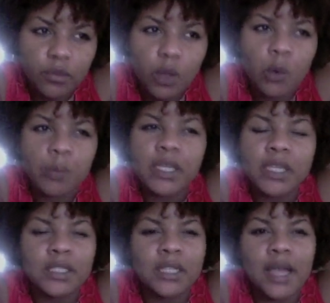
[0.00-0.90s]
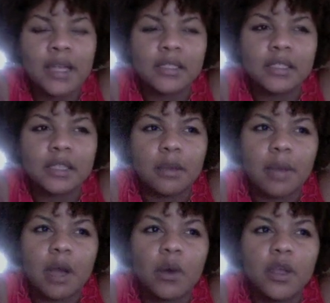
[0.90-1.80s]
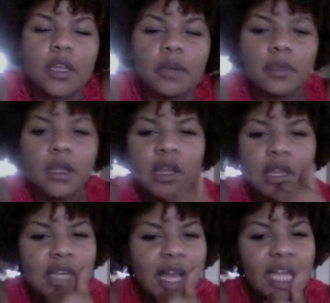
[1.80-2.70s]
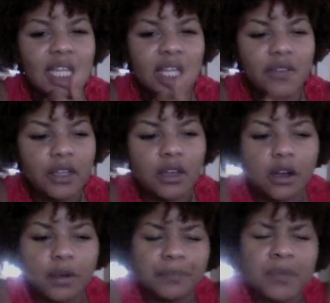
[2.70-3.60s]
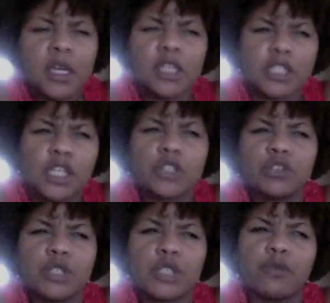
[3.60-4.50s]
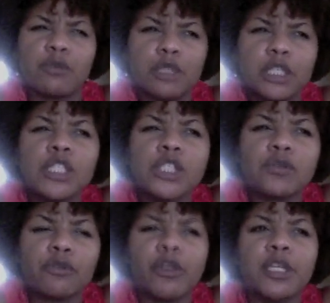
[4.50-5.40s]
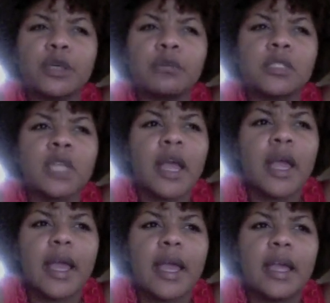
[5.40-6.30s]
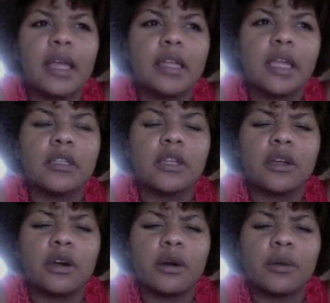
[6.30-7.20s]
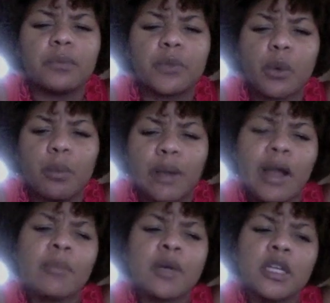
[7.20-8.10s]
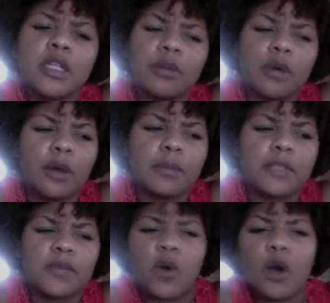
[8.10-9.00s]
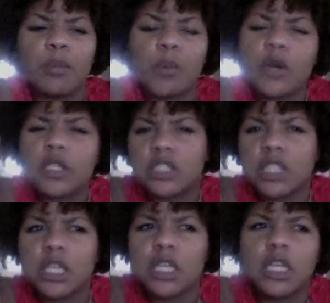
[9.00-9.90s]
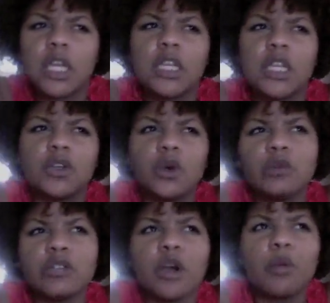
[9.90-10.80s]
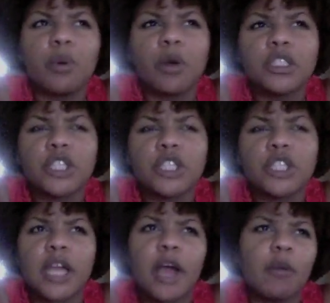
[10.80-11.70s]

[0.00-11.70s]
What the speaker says: or picket signs about him not giving his country is for religious freedoms and Obama is for abortion and no to abortion and I'm